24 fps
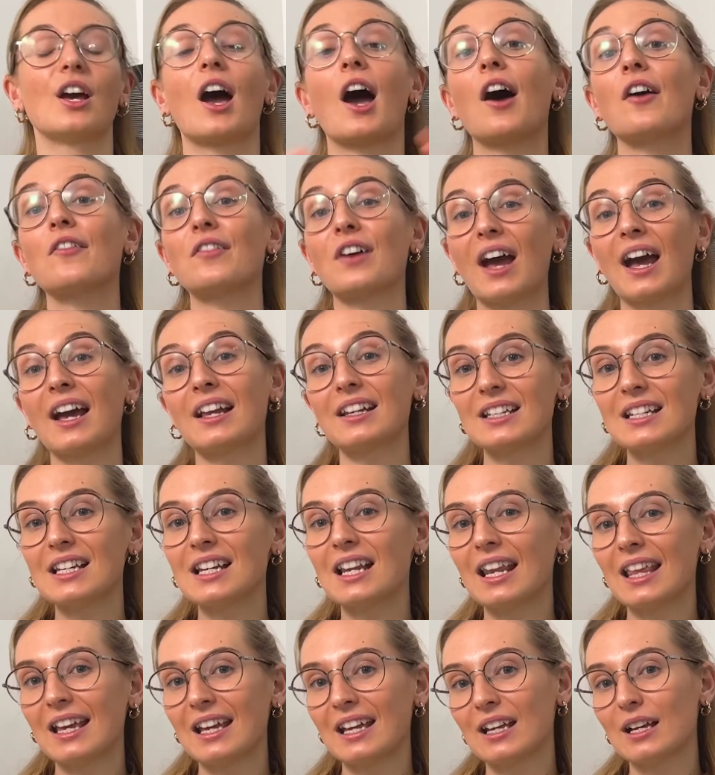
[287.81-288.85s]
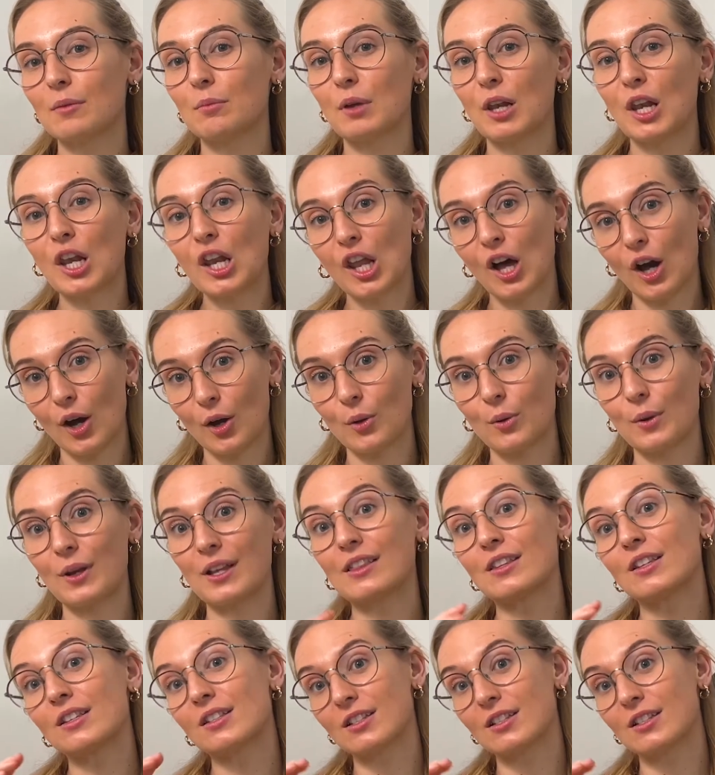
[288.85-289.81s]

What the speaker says: I've added a link below in the